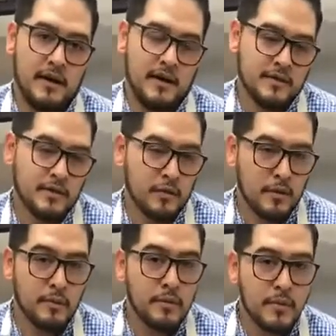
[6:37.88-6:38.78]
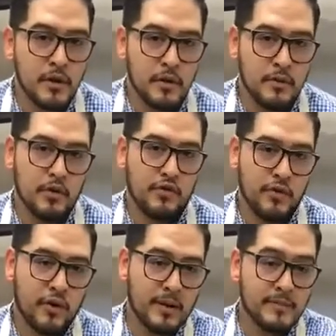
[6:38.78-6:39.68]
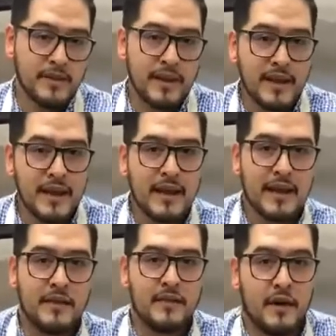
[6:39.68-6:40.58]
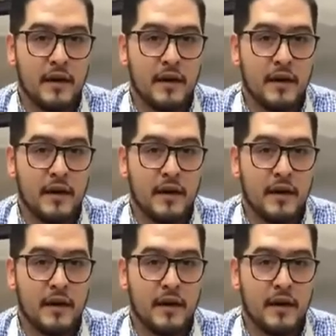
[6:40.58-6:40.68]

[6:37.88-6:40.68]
So Roy Choi comes in. He's